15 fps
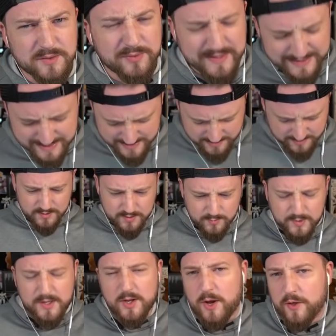Really?
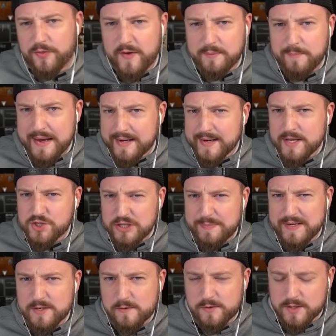What do y'all think? Mega Knight should
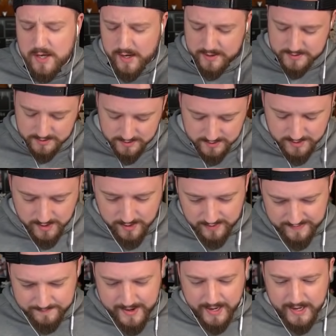be nerfed or not? I
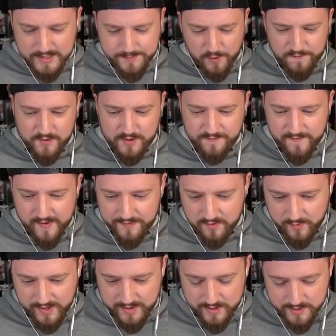think Mega Knight's perfectly fine the
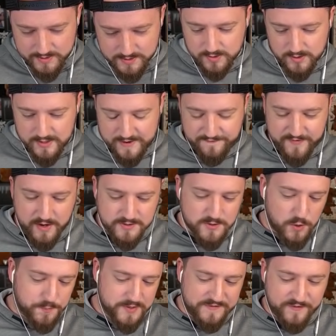way it is. It feels
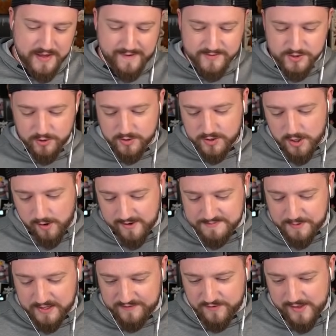OP if you have certain cards,
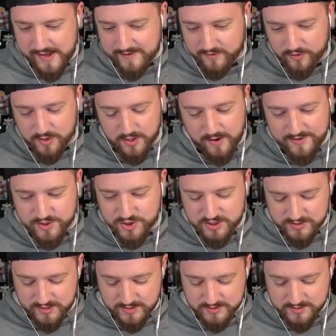but if you have other cards, it just gets